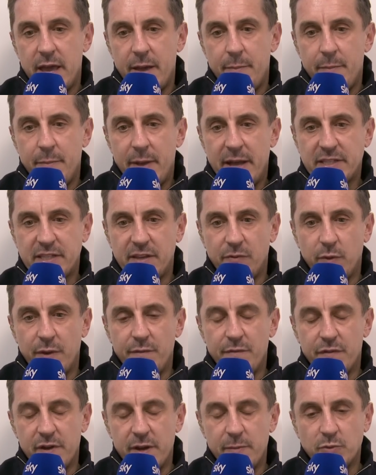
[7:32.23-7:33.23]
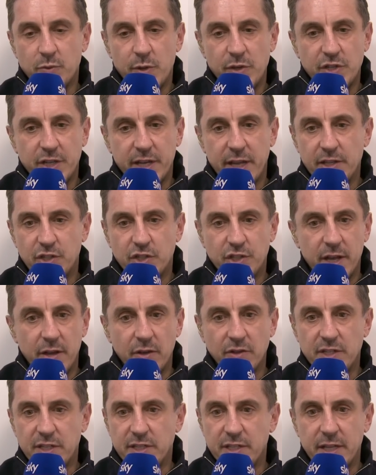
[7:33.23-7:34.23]
Massive win for Ipswich against
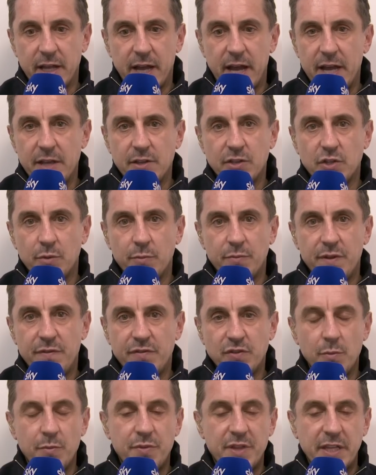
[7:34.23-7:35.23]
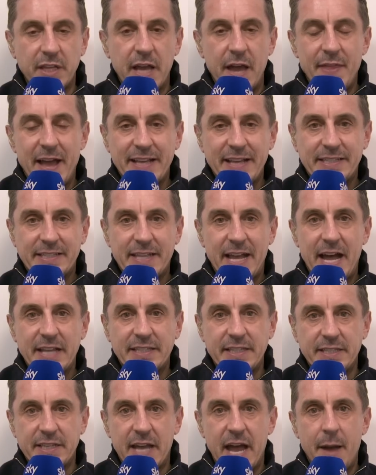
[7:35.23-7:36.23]
Chelsea tonight, and something like that
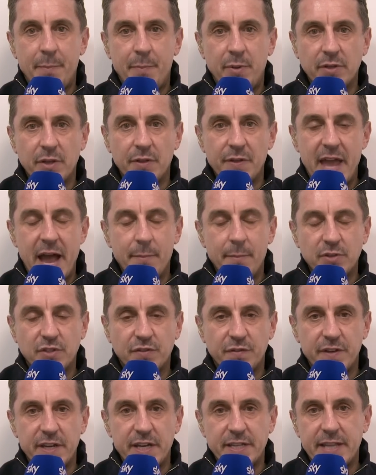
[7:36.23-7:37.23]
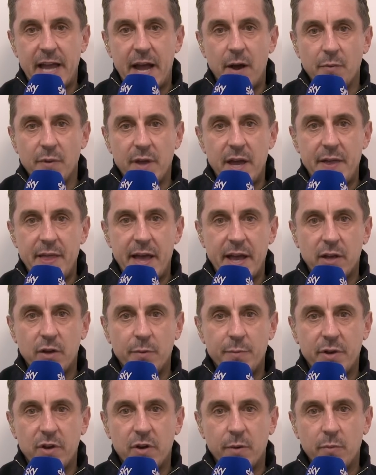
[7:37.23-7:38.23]
started to happen, and the atmosphere down there, that could
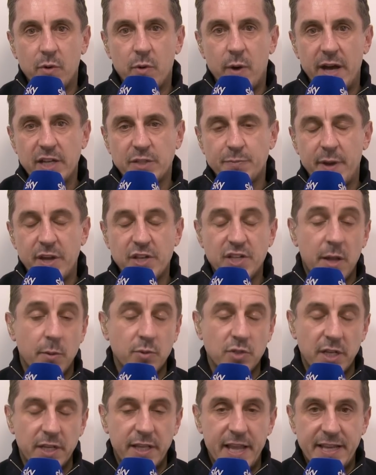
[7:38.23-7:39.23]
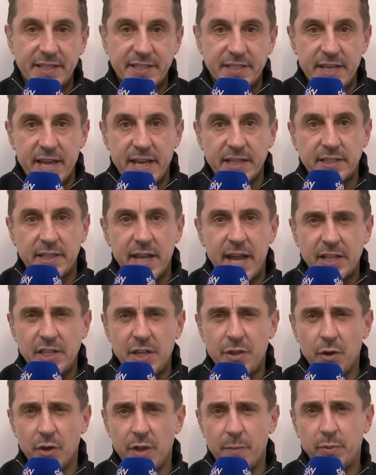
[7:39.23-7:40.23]
become quite special. I was at Leicester yesterday. I actually
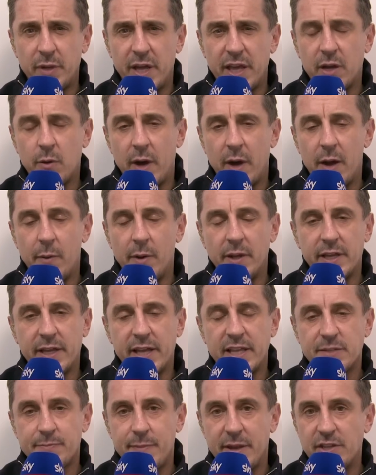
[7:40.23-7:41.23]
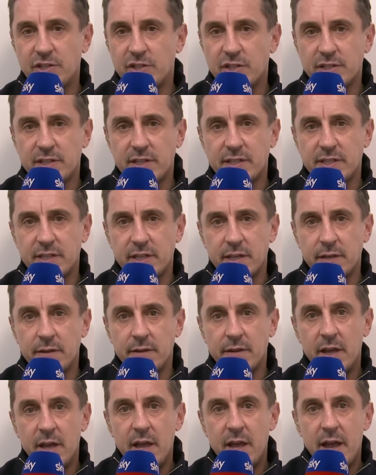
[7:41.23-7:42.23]
thought they played quite well against Manchester City and
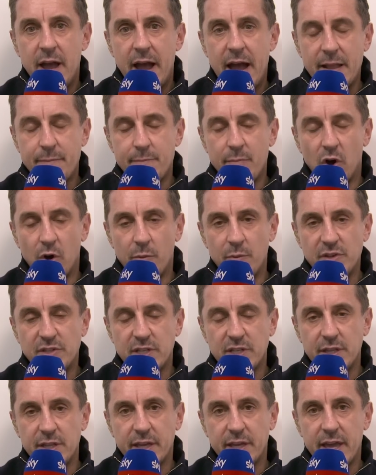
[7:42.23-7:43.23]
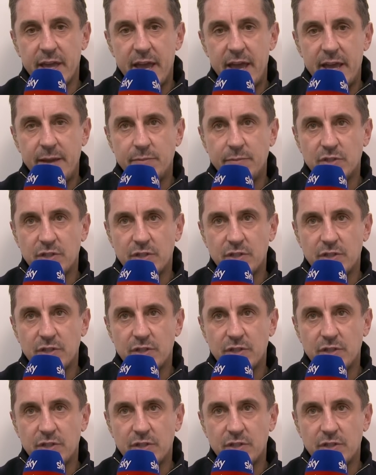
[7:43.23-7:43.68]
had moments in the game.